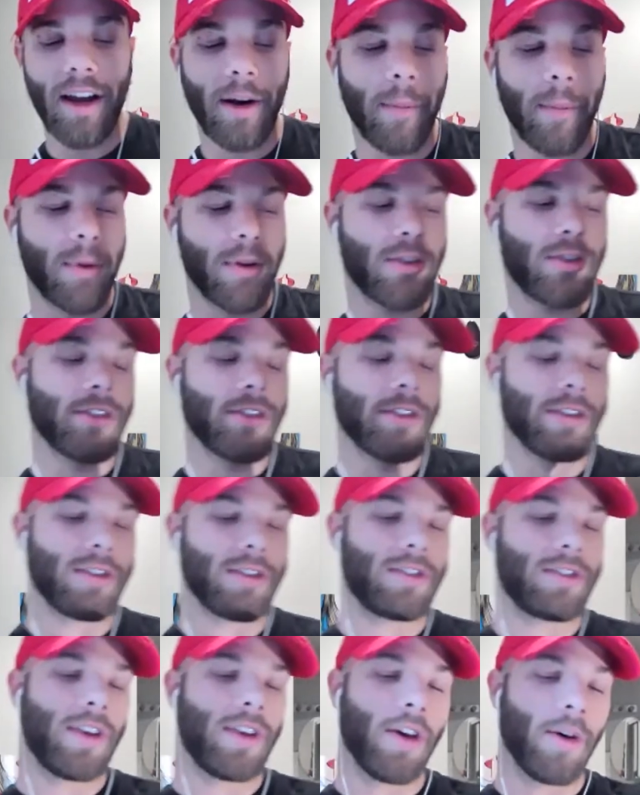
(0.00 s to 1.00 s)
bunch of little
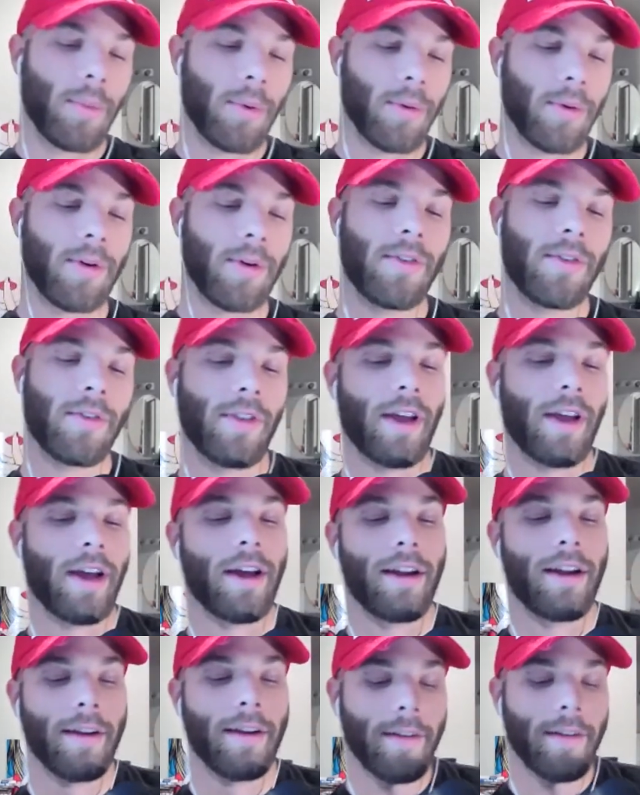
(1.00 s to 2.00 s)
sale points for
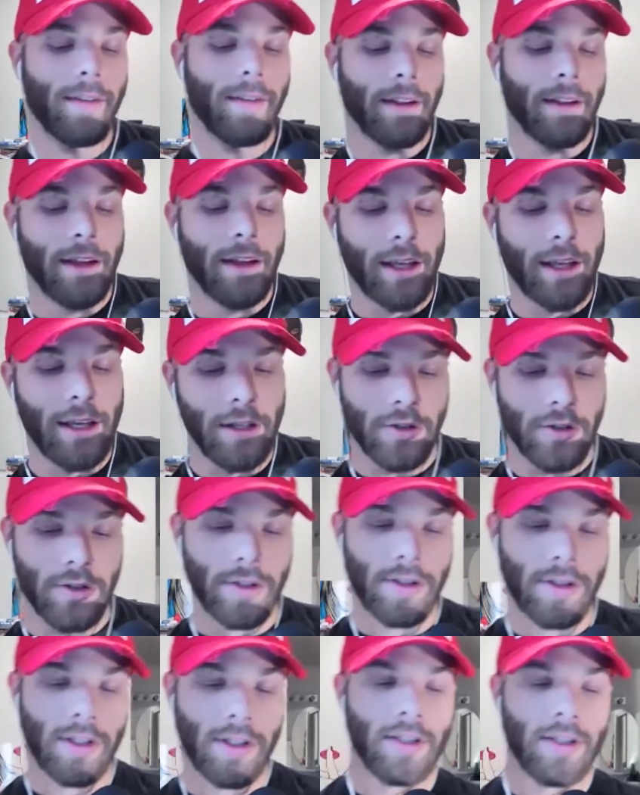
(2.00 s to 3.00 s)
that.
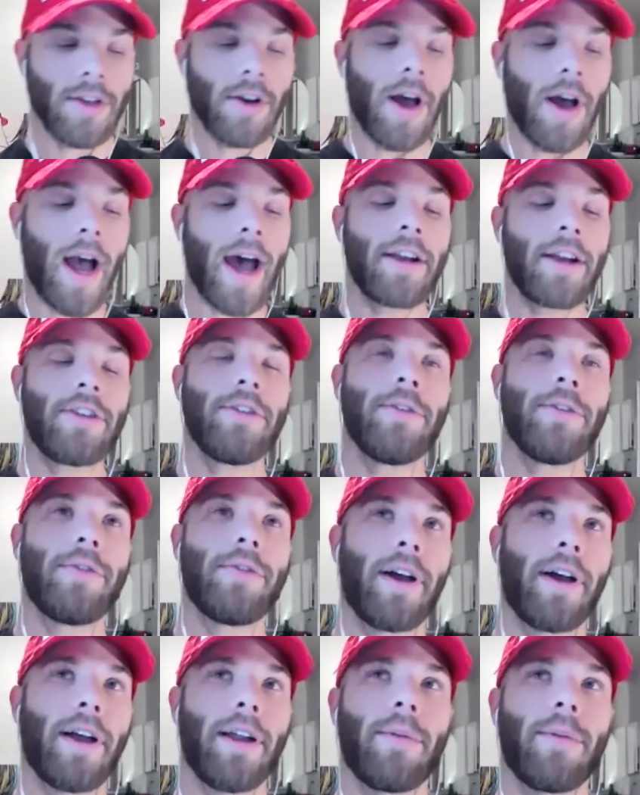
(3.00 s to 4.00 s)
Interesting. Yeah. So how did you
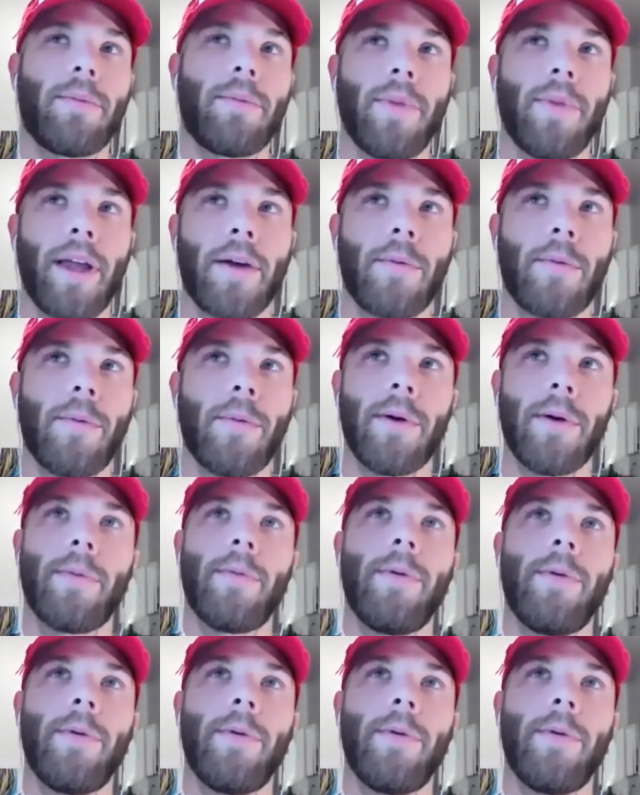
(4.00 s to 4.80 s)
find like what